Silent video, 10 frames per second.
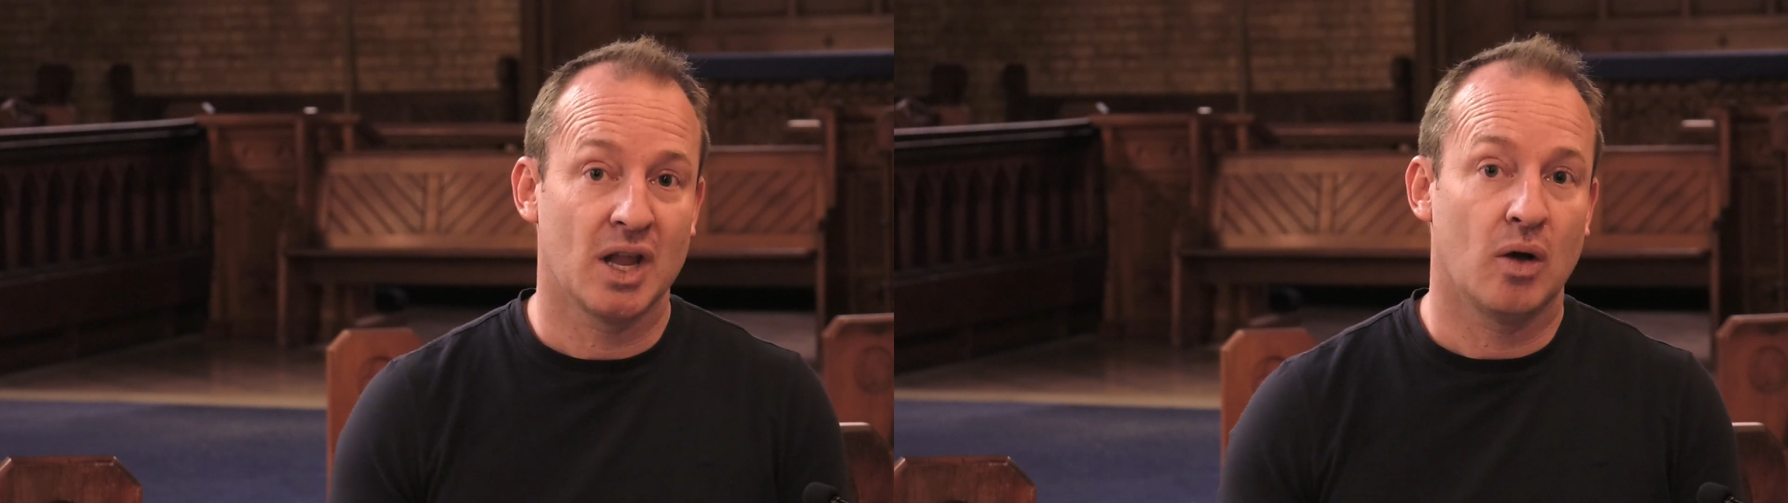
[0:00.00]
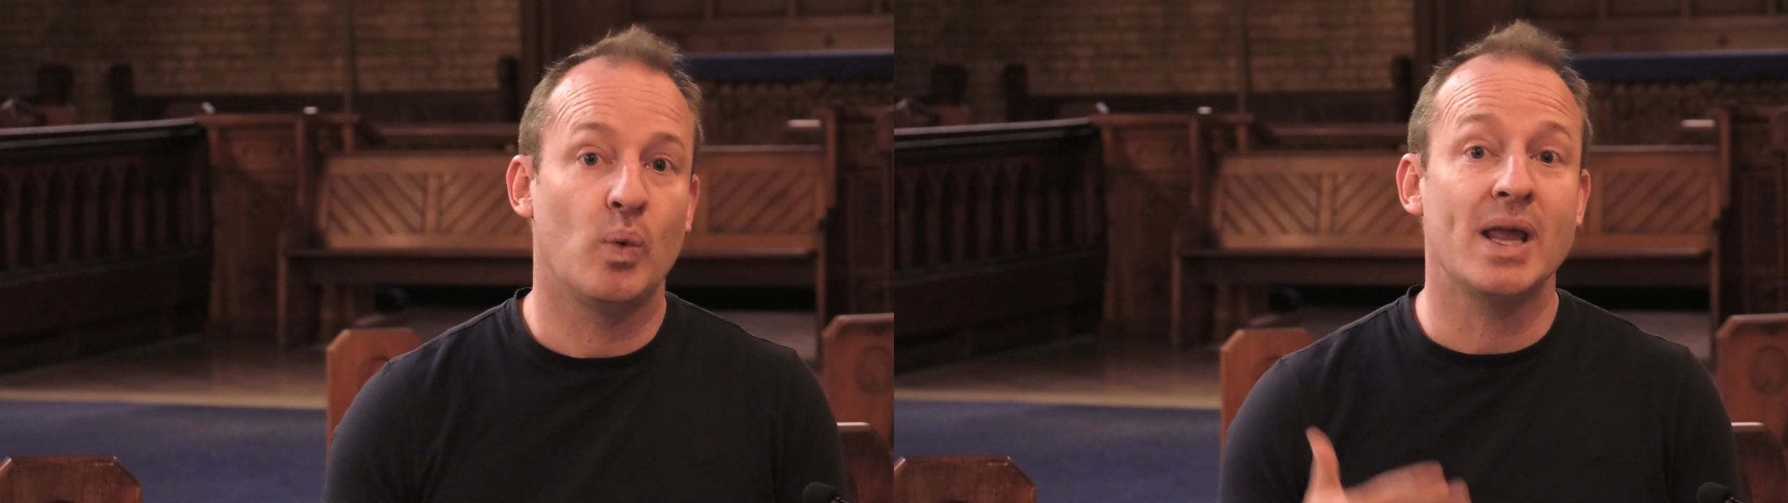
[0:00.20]

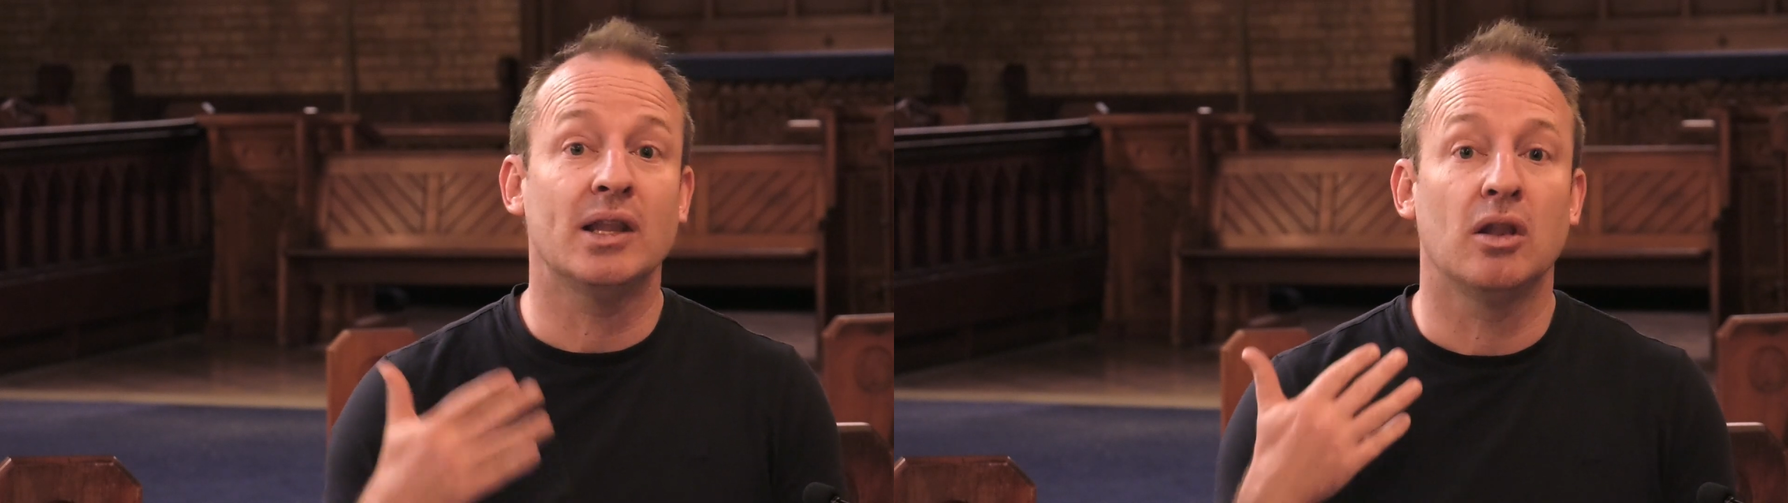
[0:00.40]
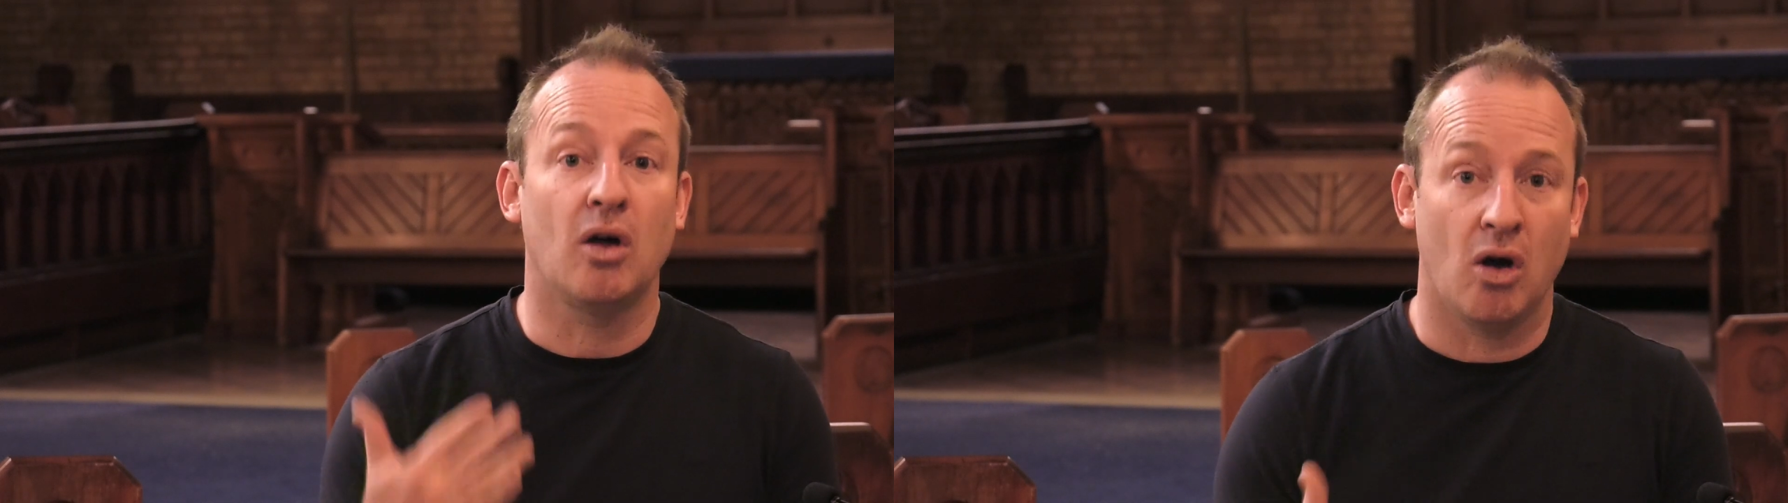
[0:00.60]
We
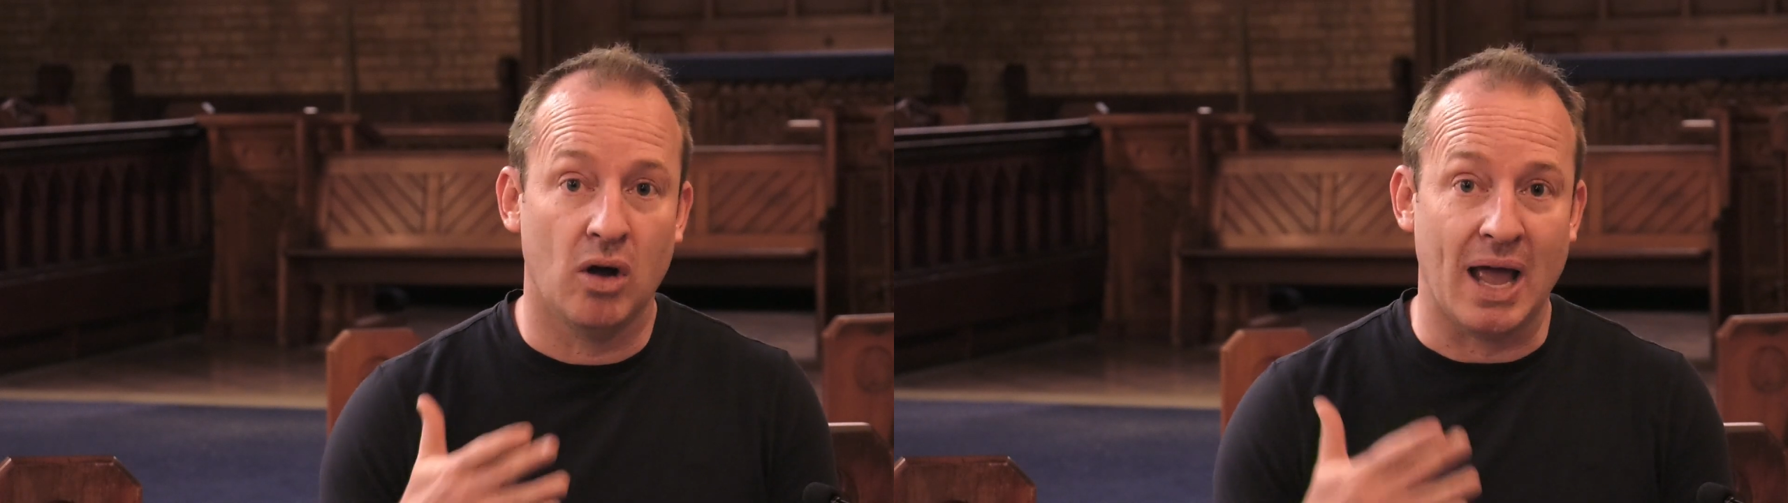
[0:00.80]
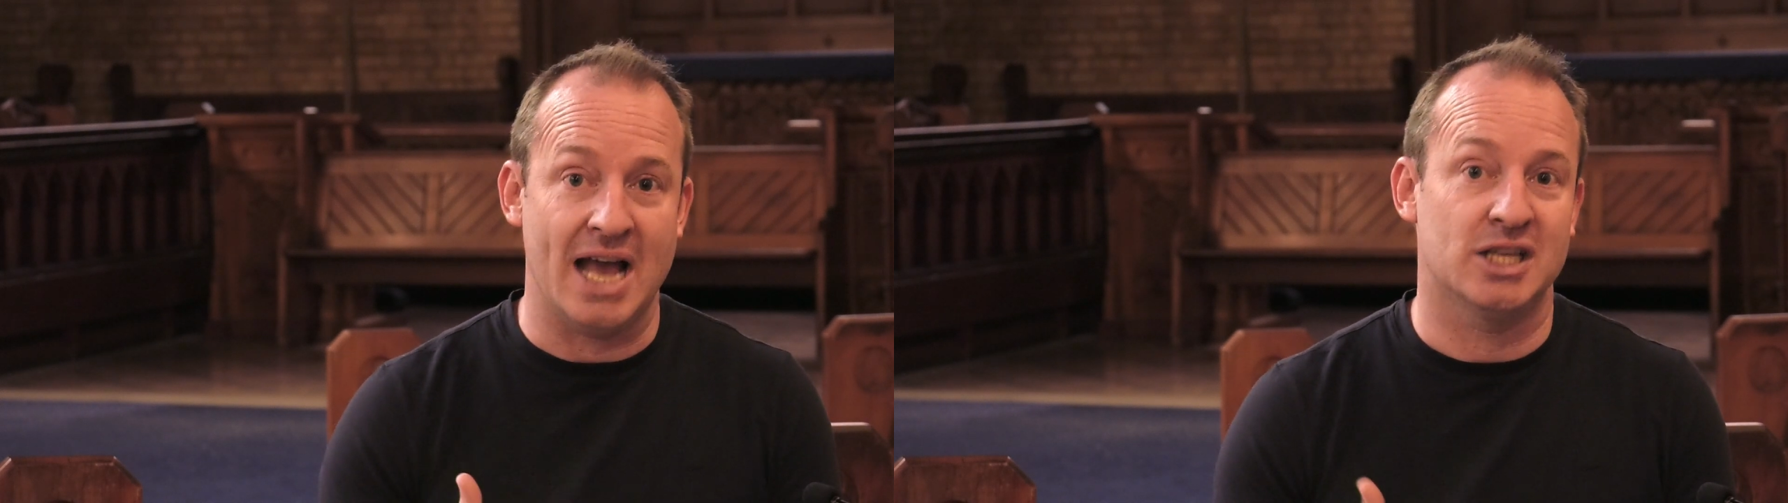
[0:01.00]

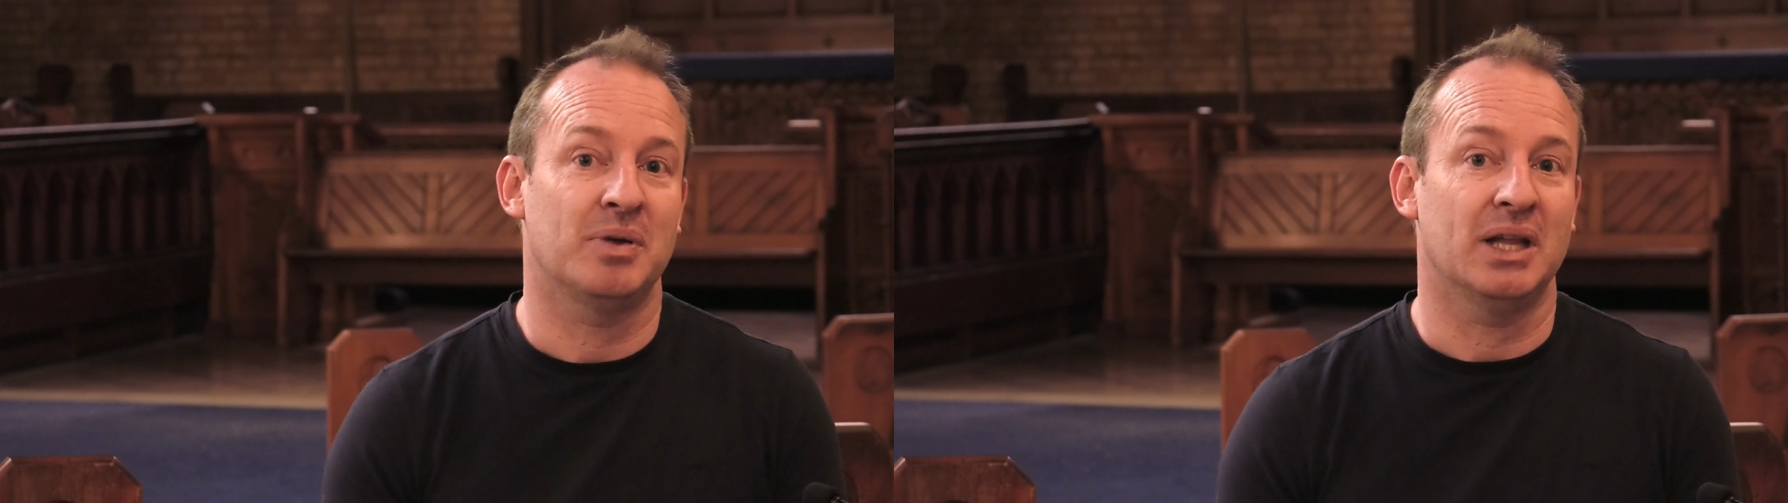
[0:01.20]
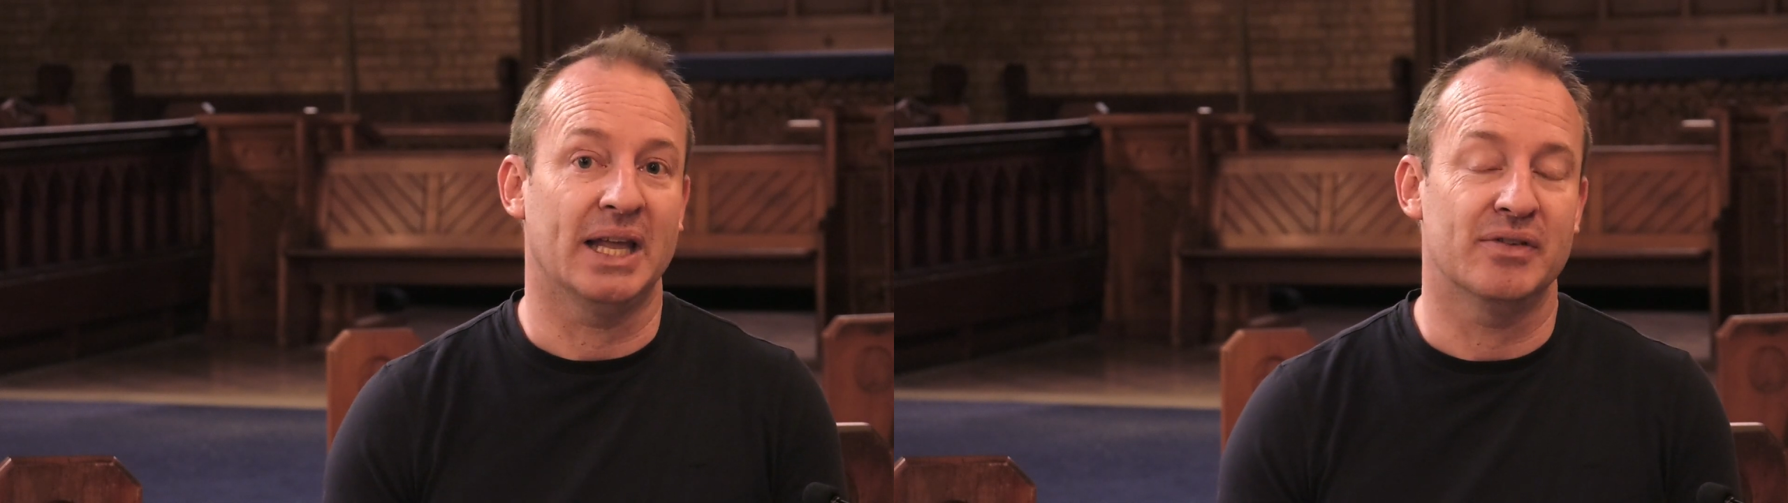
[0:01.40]
long as
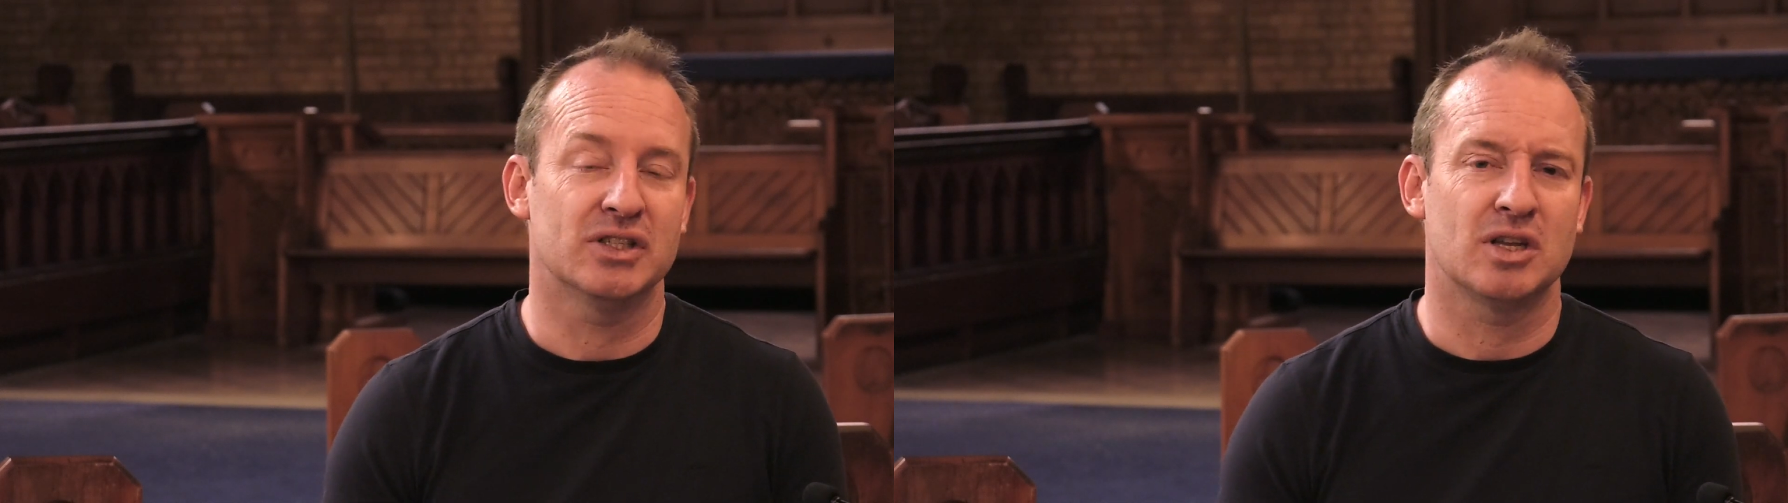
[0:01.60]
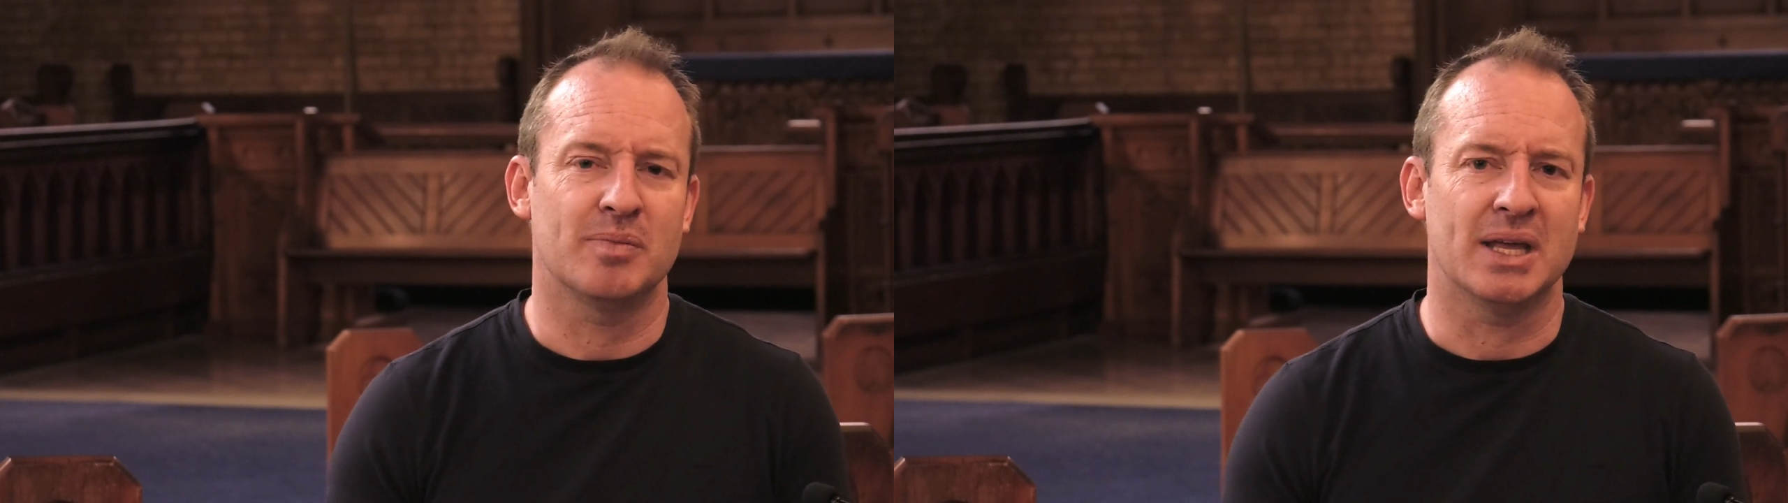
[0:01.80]

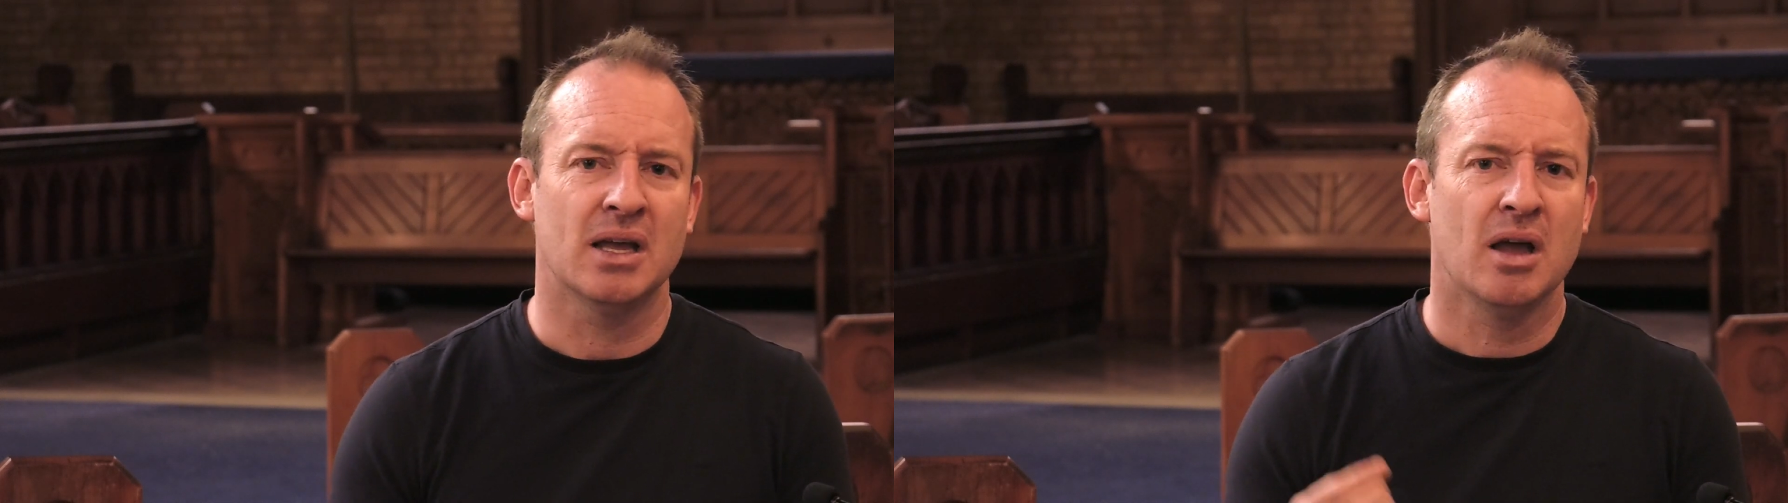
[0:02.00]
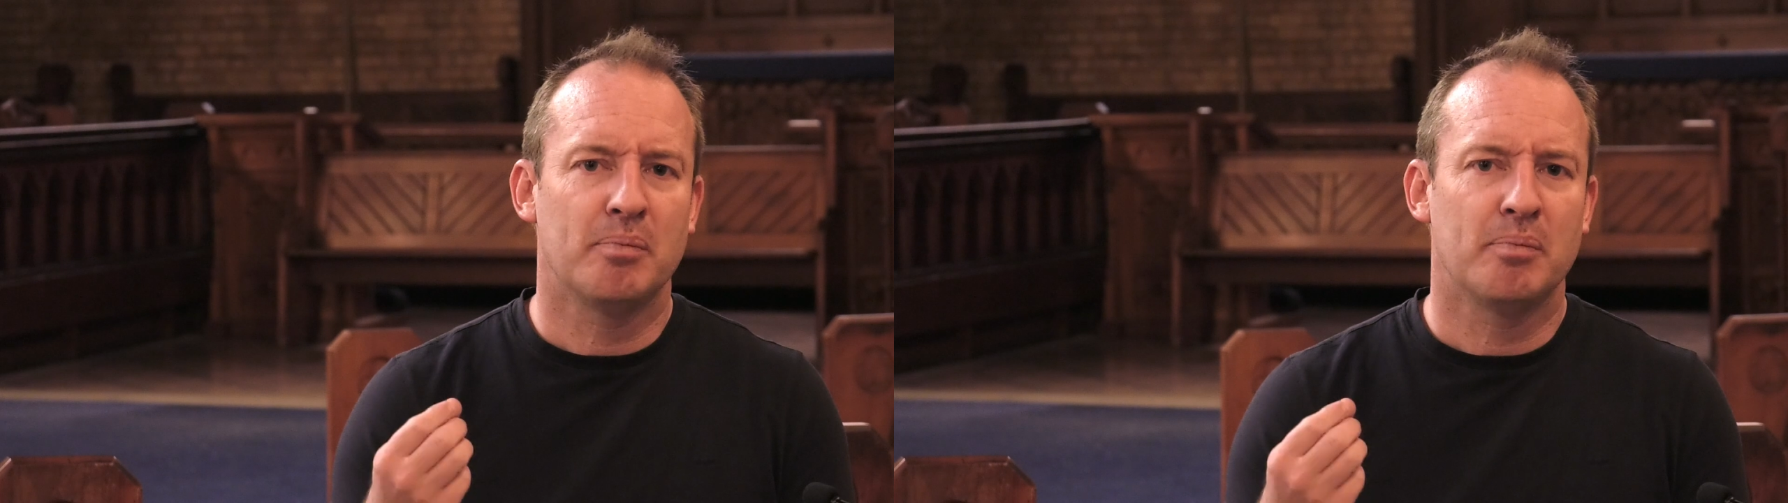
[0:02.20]
believers to be